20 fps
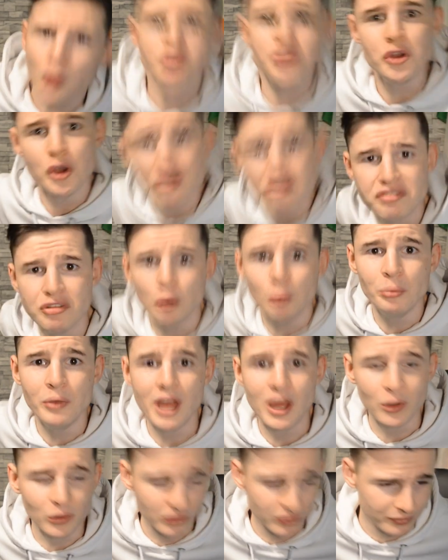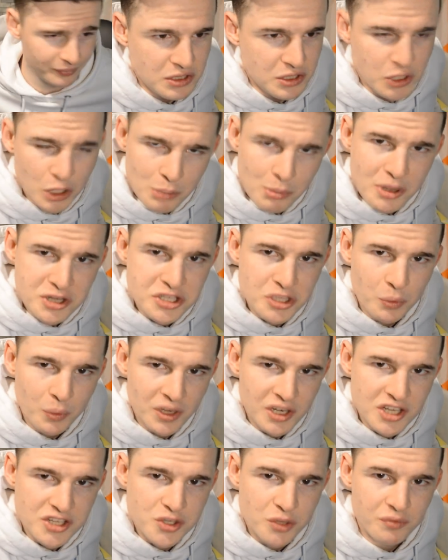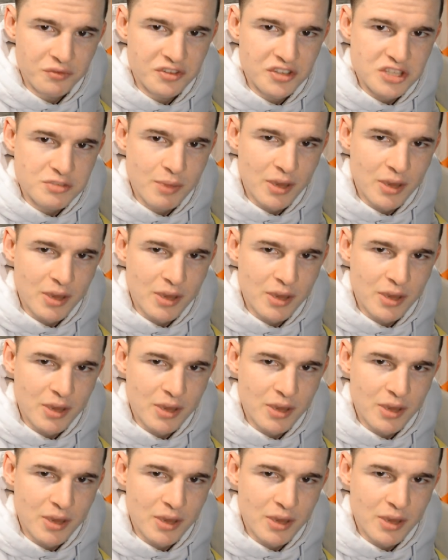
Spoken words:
on your thumbnail? You're about to witness something